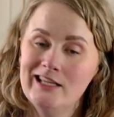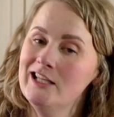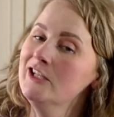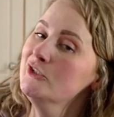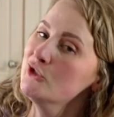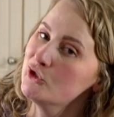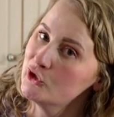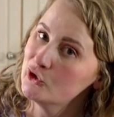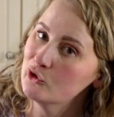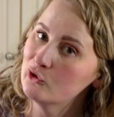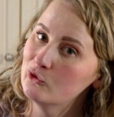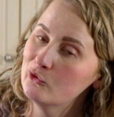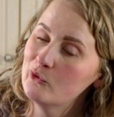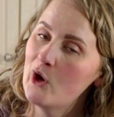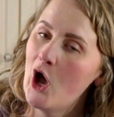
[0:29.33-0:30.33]

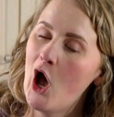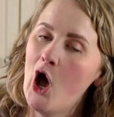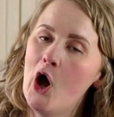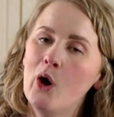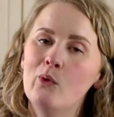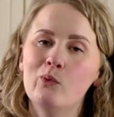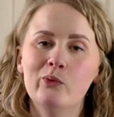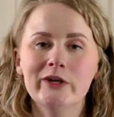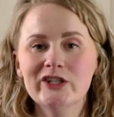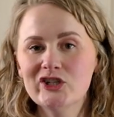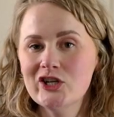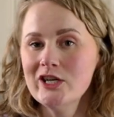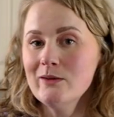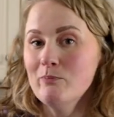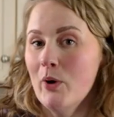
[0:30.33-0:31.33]
into a
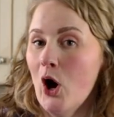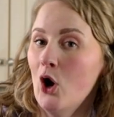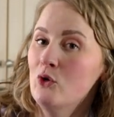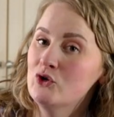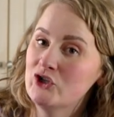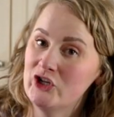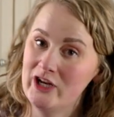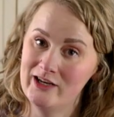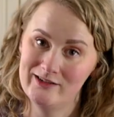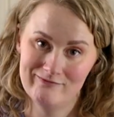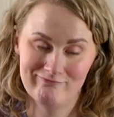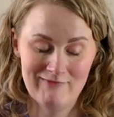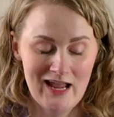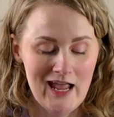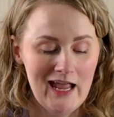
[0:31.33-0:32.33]
witchy
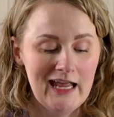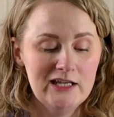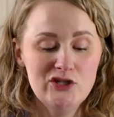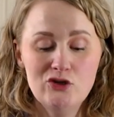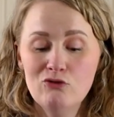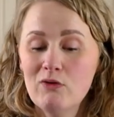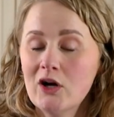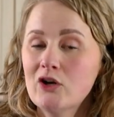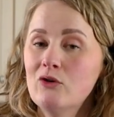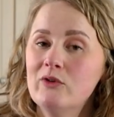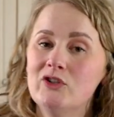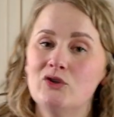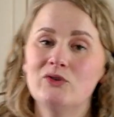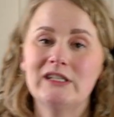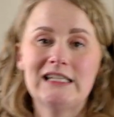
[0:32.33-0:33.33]
potion, and you are
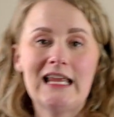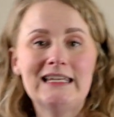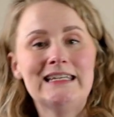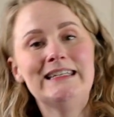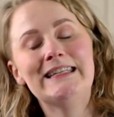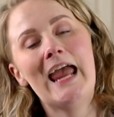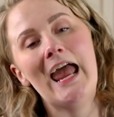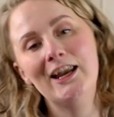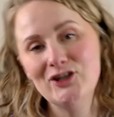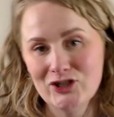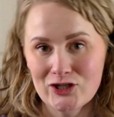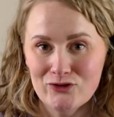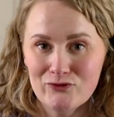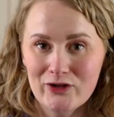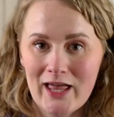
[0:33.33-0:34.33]
going to set an
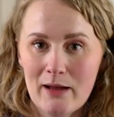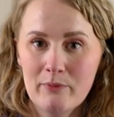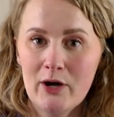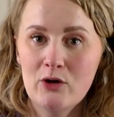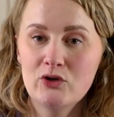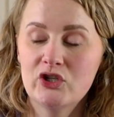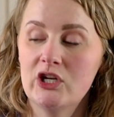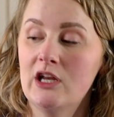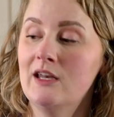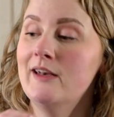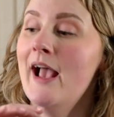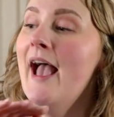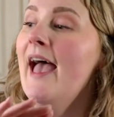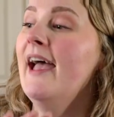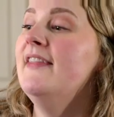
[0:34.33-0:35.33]
intention for that potion
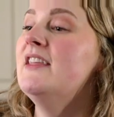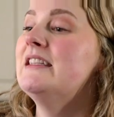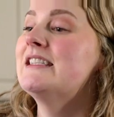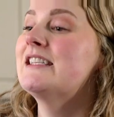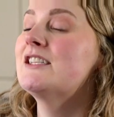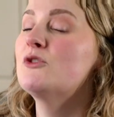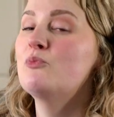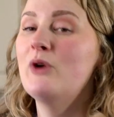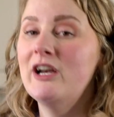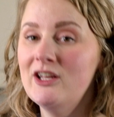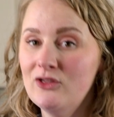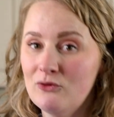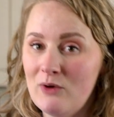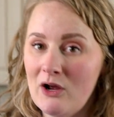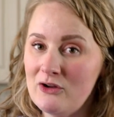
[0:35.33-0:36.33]
and then spread
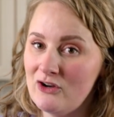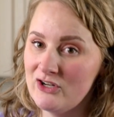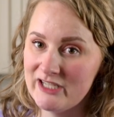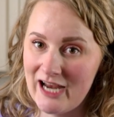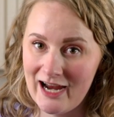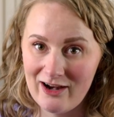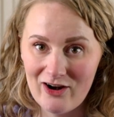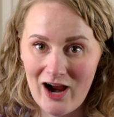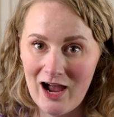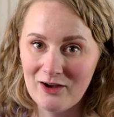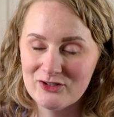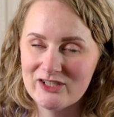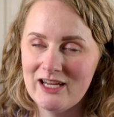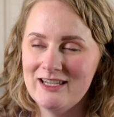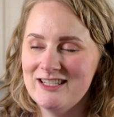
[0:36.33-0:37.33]
it throughout your entire
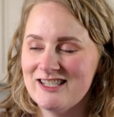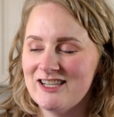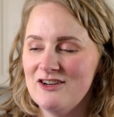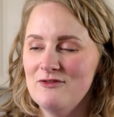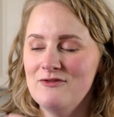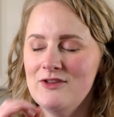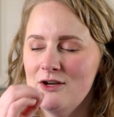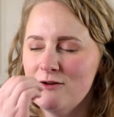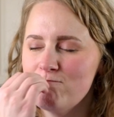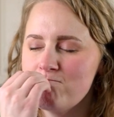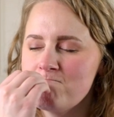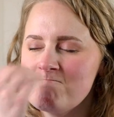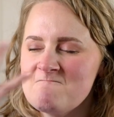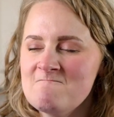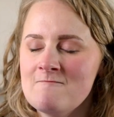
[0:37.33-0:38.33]
house, and it's going to feel
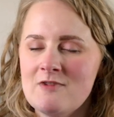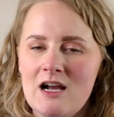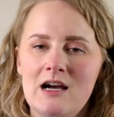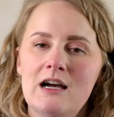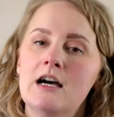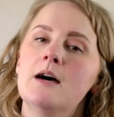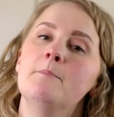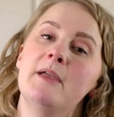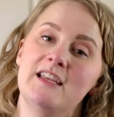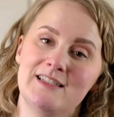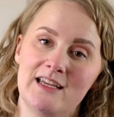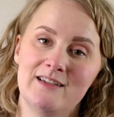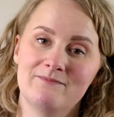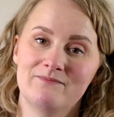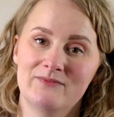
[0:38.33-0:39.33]
amazing.